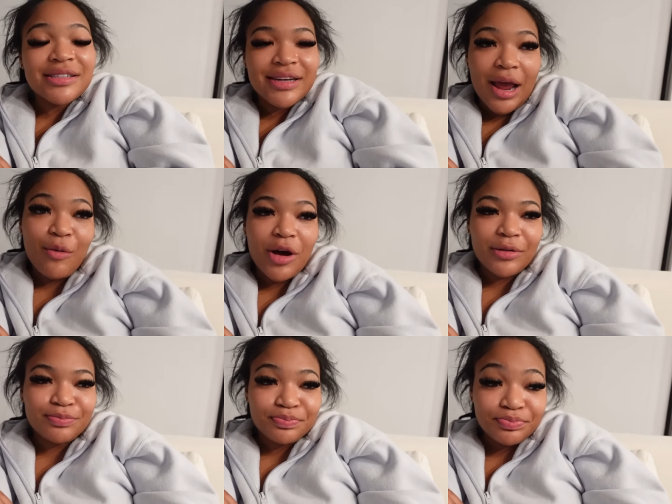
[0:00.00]
day
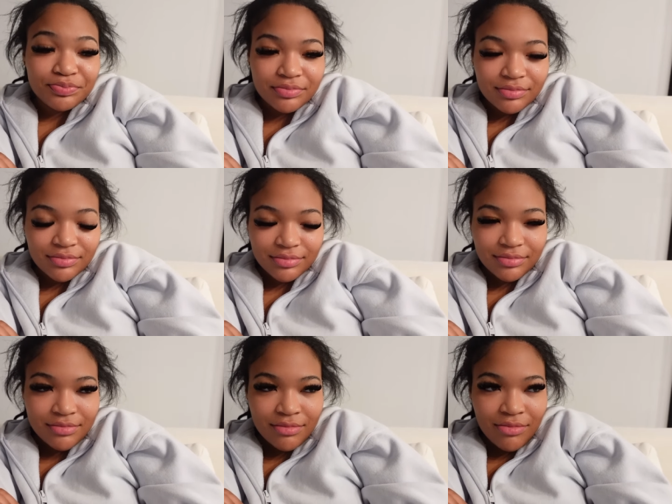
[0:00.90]
one.
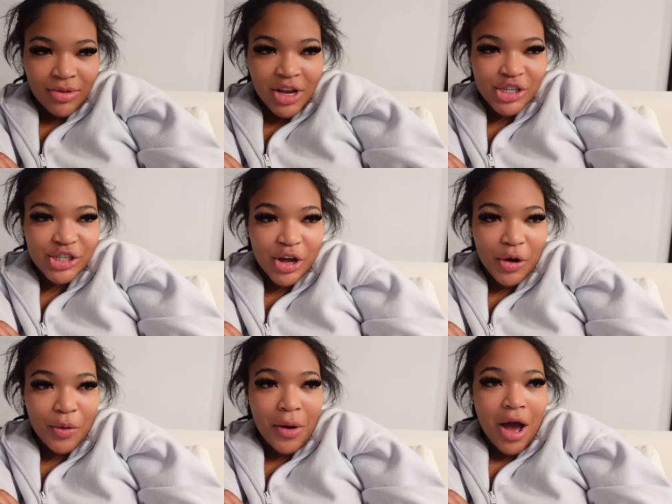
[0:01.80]

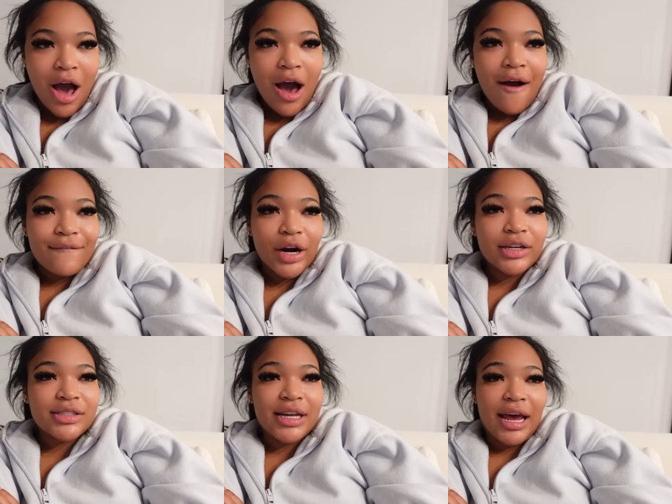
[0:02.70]
So
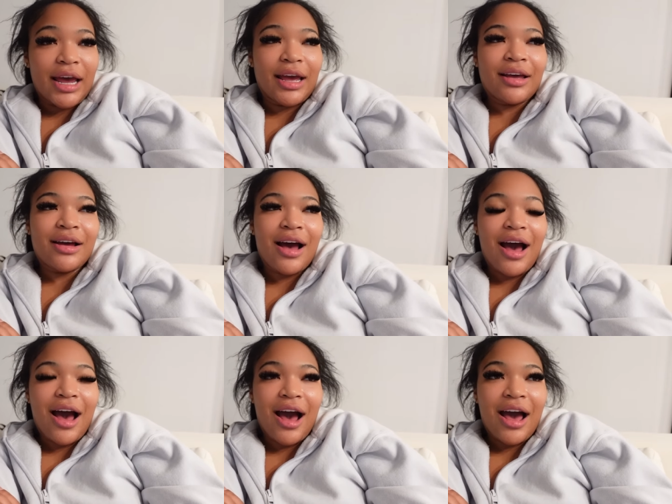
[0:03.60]
first day,
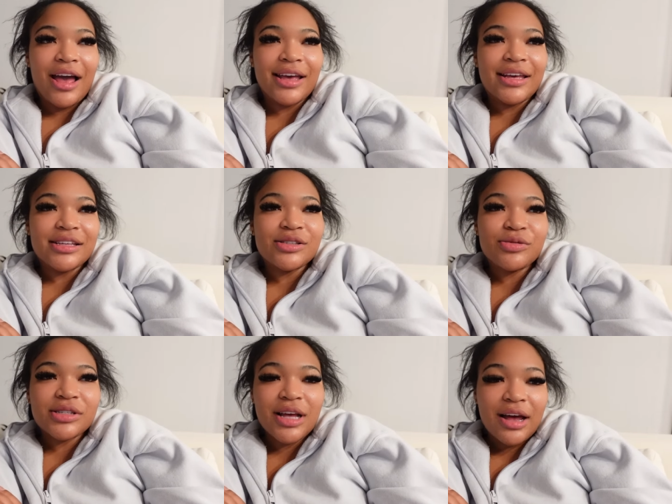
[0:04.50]
I get to
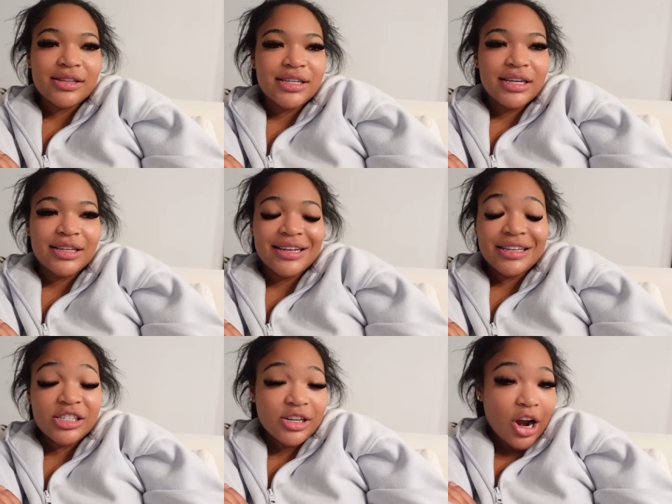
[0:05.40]
Wisconsin,
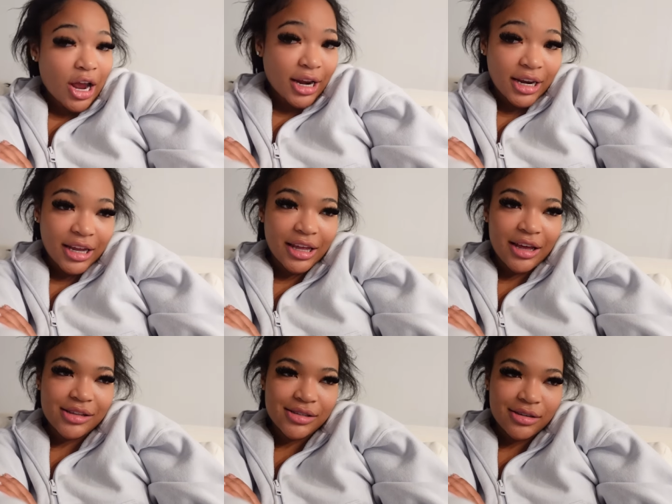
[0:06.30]
didn't start editing
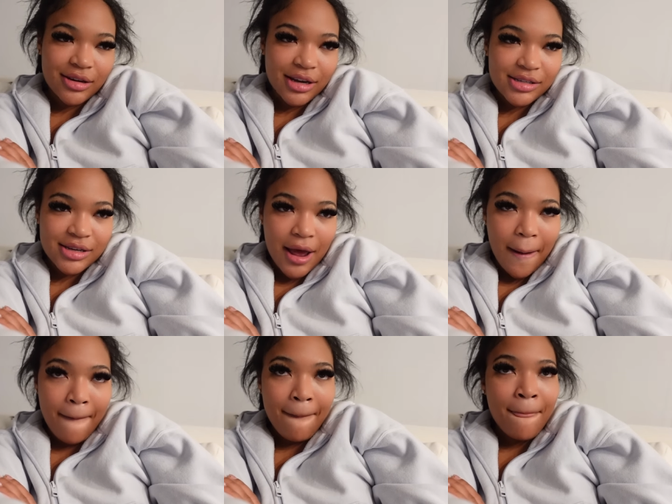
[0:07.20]
yet till the next
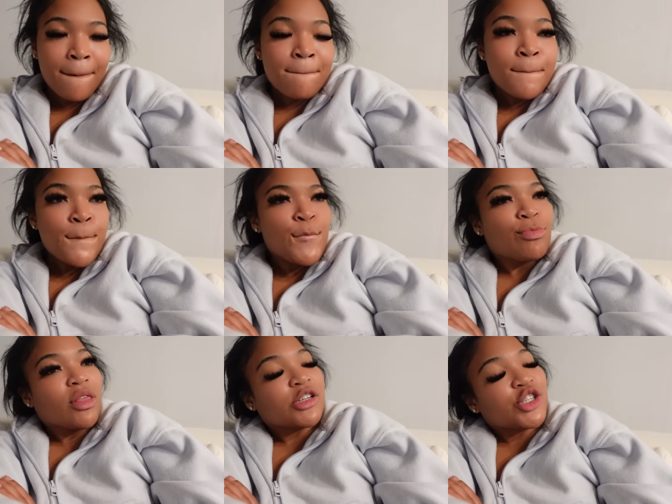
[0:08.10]
day.
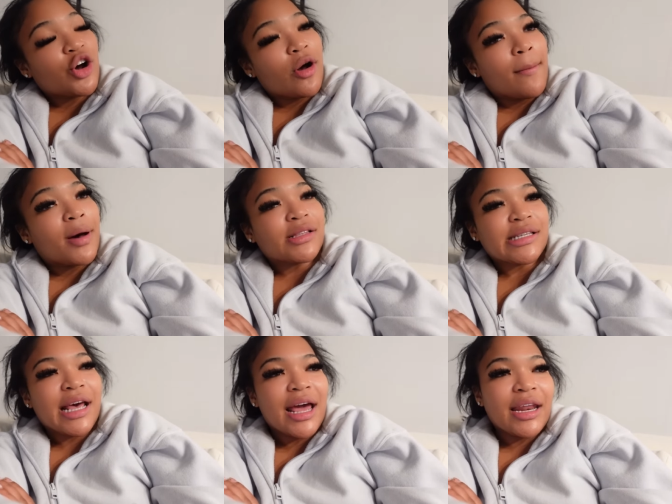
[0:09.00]
So I'm about
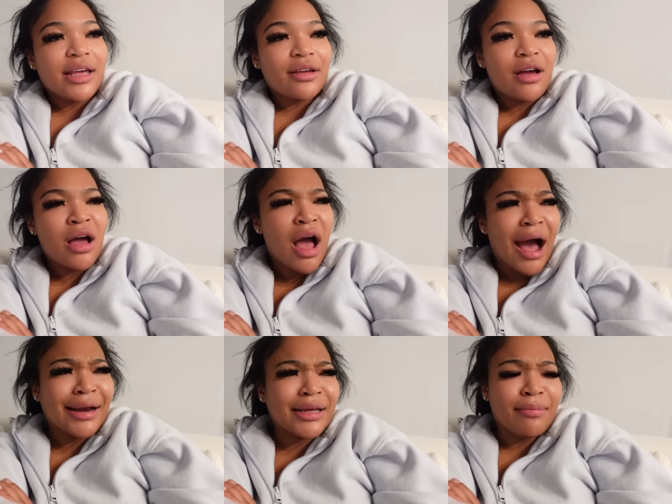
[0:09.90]
to edit.
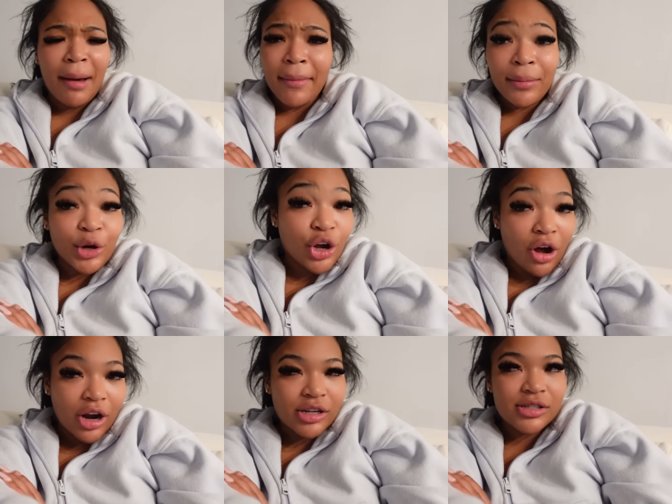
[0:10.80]
I need my memory
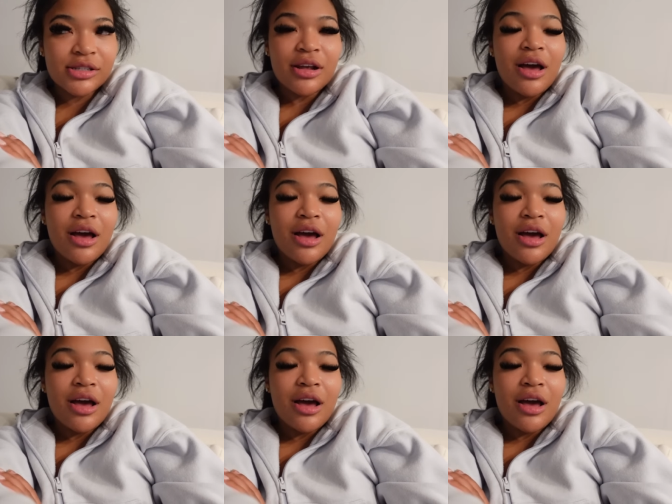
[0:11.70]
cards.